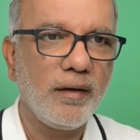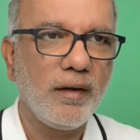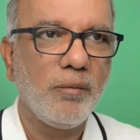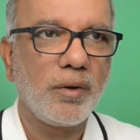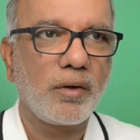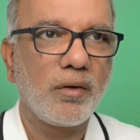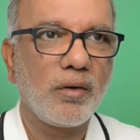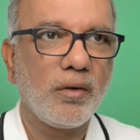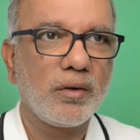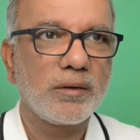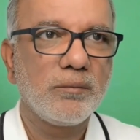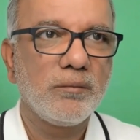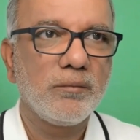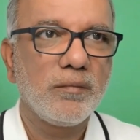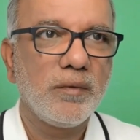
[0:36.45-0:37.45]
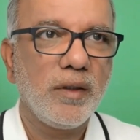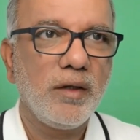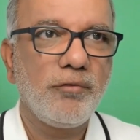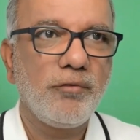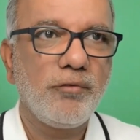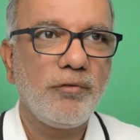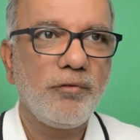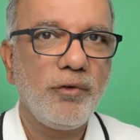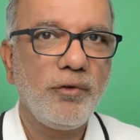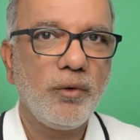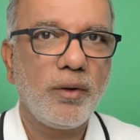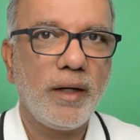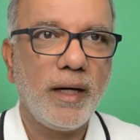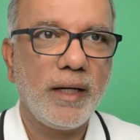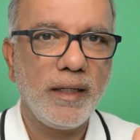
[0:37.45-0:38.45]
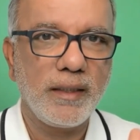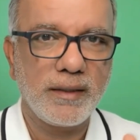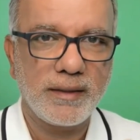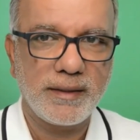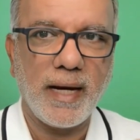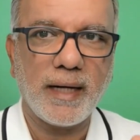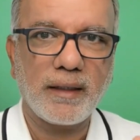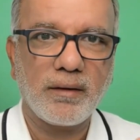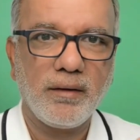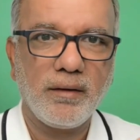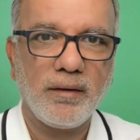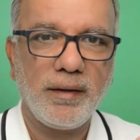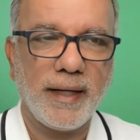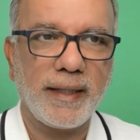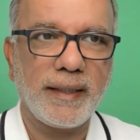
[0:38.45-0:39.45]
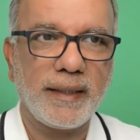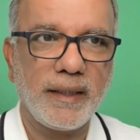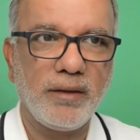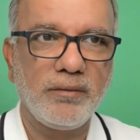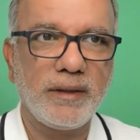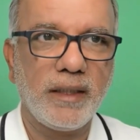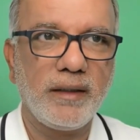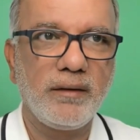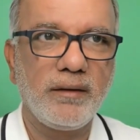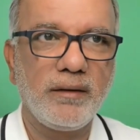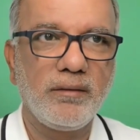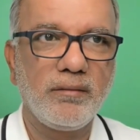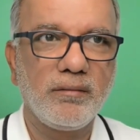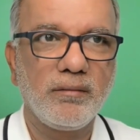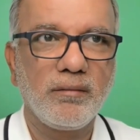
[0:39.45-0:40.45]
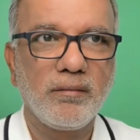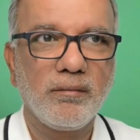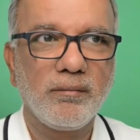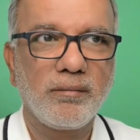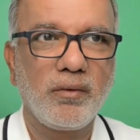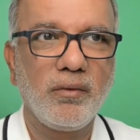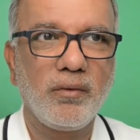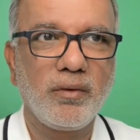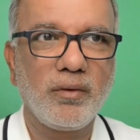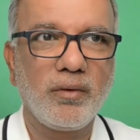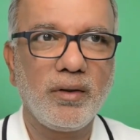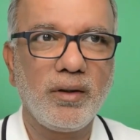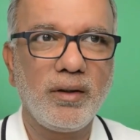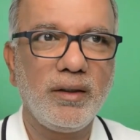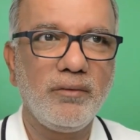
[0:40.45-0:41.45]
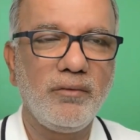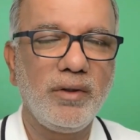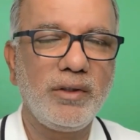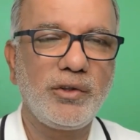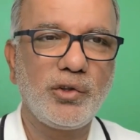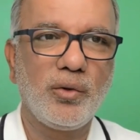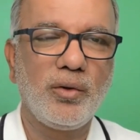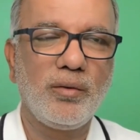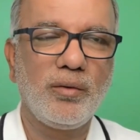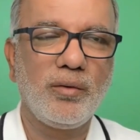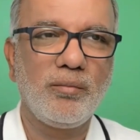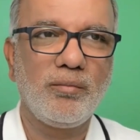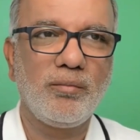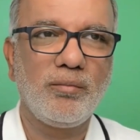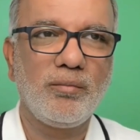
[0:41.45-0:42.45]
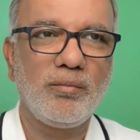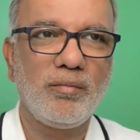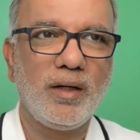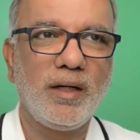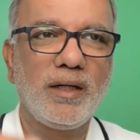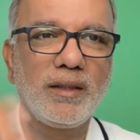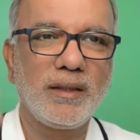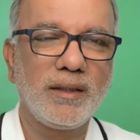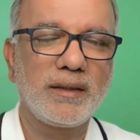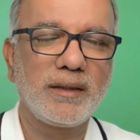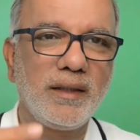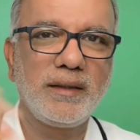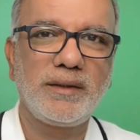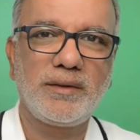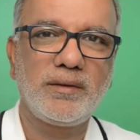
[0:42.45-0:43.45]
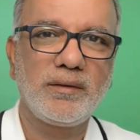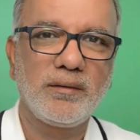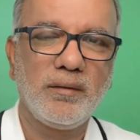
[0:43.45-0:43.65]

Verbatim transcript: Because if you are adding exact negatives, then Google will show other search